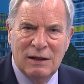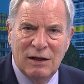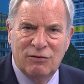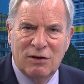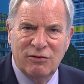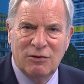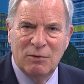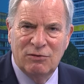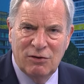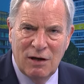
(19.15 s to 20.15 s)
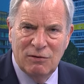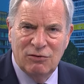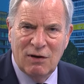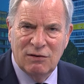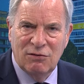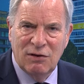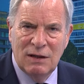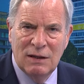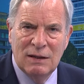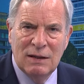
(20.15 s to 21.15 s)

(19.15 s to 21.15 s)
its customer service strategy,